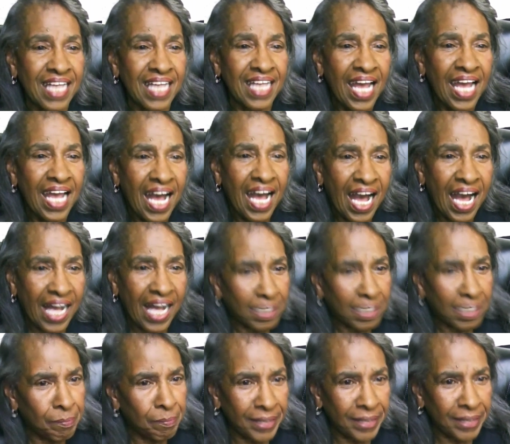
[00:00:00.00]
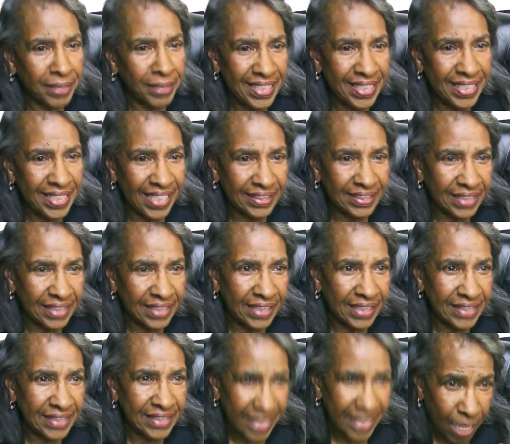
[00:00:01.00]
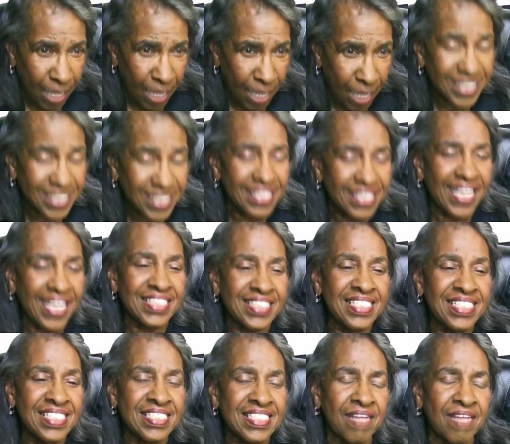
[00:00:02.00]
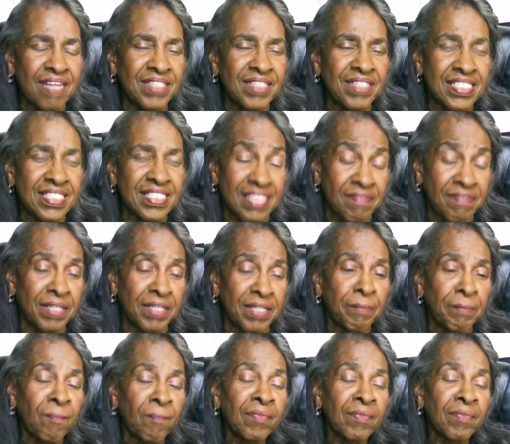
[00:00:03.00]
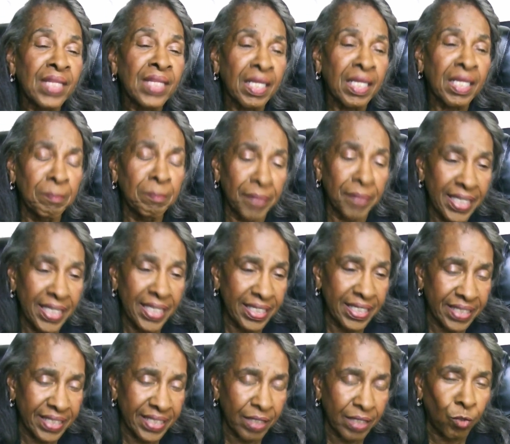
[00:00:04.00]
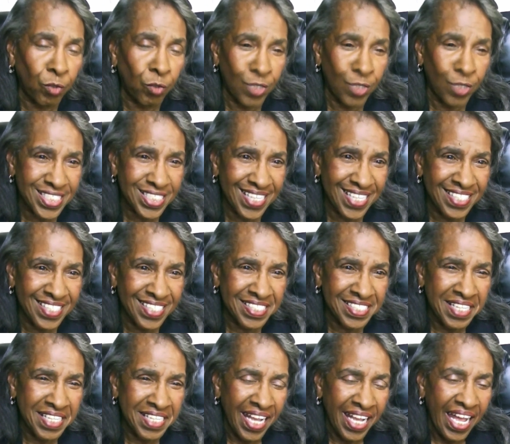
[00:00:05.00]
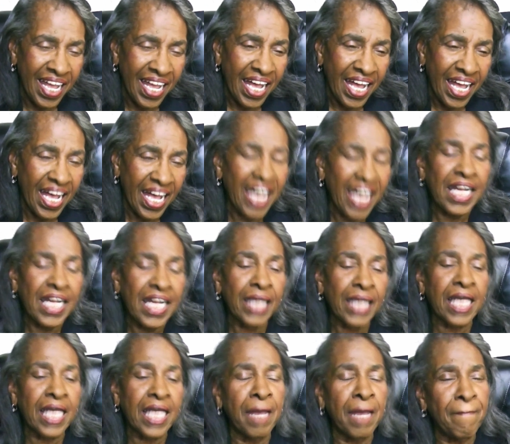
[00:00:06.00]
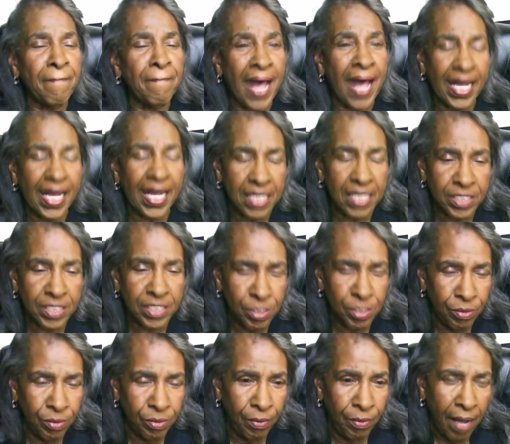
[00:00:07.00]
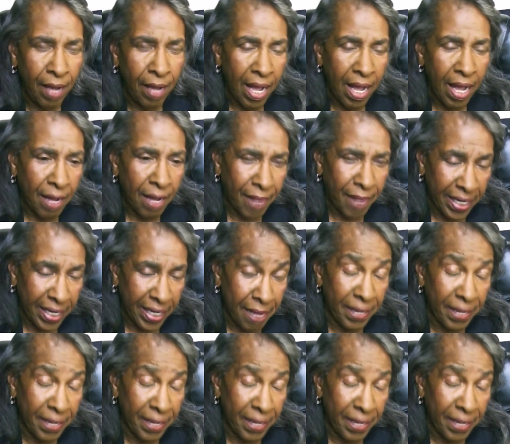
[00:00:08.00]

I completed, that was in 1977, completed the courses, and I came back to Miami.